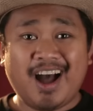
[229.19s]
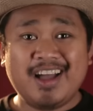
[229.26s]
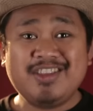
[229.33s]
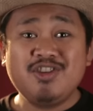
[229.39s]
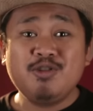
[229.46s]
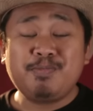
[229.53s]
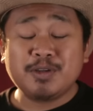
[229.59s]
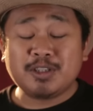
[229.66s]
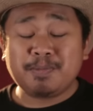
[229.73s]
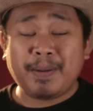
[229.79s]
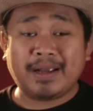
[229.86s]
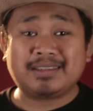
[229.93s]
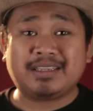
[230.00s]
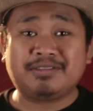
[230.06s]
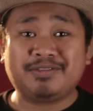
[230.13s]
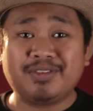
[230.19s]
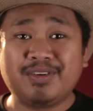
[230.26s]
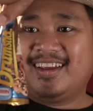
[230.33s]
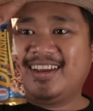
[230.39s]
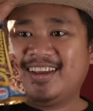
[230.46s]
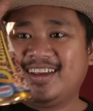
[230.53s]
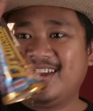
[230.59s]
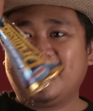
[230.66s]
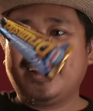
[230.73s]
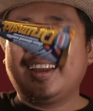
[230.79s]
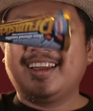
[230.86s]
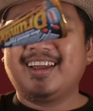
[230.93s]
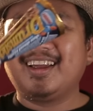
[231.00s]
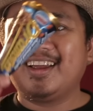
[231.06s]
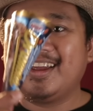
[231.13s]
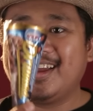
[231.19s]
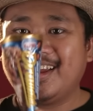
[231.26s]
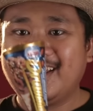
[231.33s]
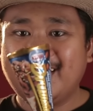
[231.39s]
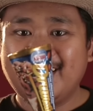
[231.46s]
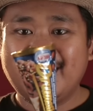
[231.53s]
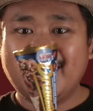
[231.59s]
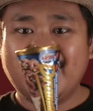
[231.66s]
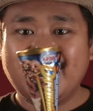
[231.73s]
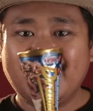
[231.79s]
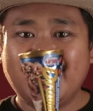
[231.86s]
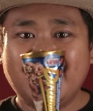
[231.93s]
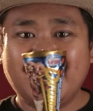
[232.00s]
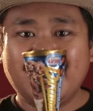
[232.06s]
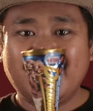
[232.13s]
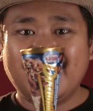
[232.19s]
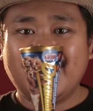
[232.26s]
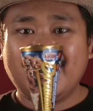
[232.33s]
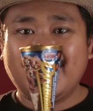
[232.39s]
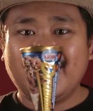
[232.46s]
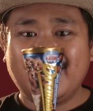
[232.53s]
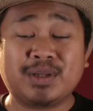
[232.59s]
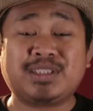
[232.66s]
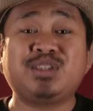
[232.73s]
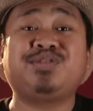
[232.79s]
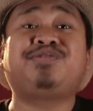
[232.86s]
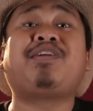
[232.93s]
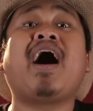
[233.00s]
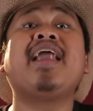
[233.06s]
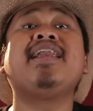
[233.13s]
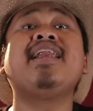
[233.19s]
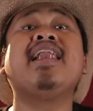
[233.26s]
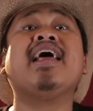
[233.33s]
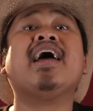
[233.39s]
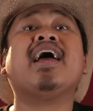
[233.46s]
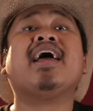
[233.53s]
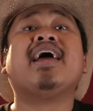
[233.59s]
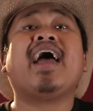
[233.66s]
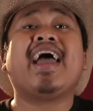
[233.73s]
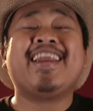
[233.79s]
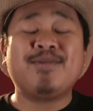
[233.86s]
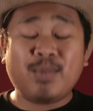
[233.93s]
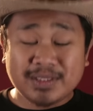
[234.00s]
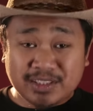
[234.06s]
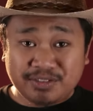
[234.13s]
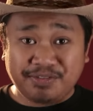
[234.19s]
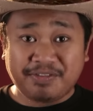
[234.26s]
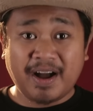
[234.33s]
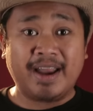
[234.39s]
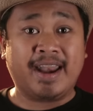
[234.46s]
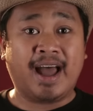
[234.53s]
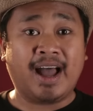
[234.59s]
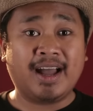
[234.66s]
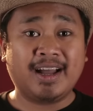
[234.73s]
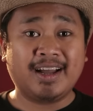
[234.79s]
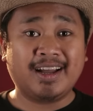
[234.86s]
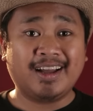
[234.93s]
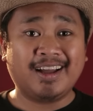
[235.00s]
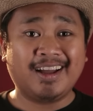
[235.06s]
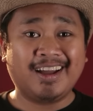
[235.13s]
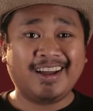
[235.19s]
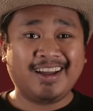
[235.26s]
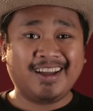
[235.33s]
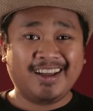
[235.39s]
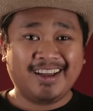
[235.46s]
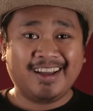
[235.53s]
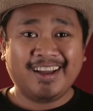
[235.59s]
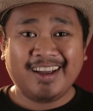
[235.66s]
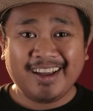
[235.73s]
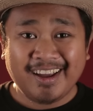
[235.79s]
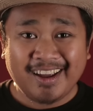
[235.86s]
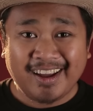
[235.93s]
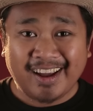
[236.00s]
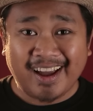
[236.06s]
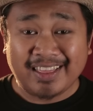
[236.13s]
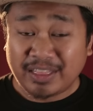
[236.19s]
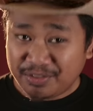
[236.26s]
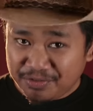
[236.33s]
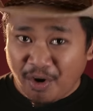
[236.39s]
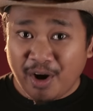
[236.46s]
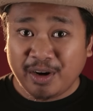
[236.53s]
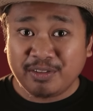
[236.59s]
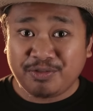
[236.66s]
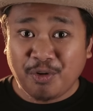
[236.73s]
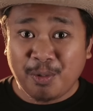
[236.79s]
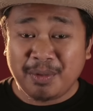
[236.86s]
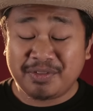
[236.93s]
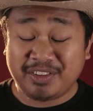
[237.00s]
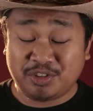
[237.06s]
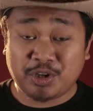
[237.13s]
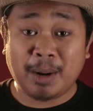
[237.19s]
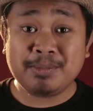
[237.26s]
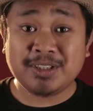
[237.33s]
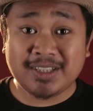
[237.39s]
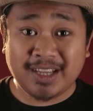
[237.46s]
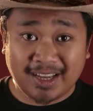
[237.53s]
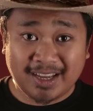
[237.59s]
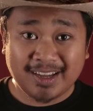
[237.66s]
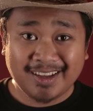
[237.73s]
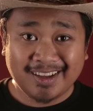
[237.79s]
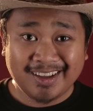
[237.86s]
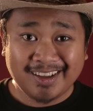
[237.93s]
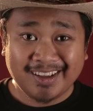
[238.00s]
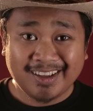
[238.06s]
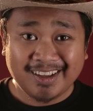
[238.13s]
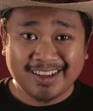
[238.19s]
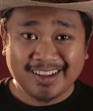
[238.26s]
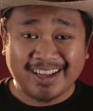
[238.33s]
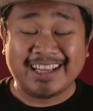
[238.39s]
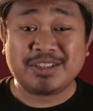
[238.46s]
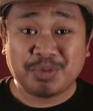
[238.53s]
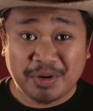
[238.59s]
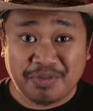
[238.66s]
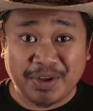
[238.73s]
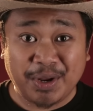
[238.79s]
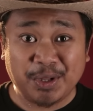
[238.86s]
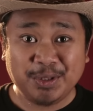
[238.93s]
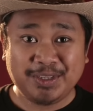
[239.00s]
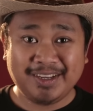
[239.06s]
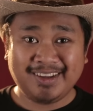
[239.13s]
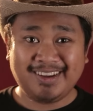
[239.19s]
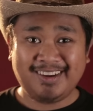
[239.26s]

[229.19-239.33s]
a new perspective of happiness, of what's fun and what's funner. And the final form of the drumstick is revealed.